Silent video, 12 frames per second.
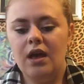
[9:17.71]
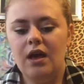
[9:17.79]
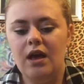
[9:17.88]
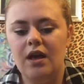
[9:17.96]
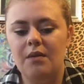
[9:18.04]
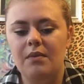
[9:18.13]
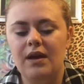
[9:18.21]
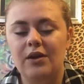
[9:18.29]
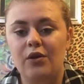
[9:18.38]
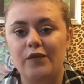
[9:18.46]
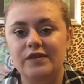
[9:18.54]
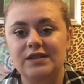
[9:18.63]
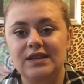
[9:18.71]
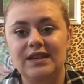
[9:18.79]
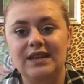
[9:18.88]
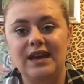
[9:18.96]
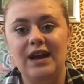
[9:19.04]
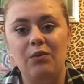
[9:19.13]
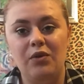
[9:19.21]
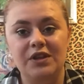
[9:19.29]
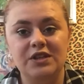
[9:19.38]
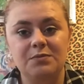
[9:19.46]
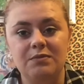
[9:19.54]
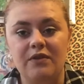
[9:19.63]
Um, and obviously I want
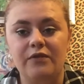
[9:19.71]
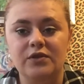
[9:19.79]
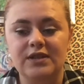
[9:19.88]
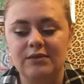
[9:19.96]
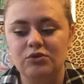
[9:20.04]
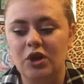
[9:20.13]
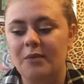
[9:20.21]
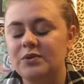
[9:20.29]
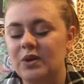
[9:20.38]
this to be my full-time job,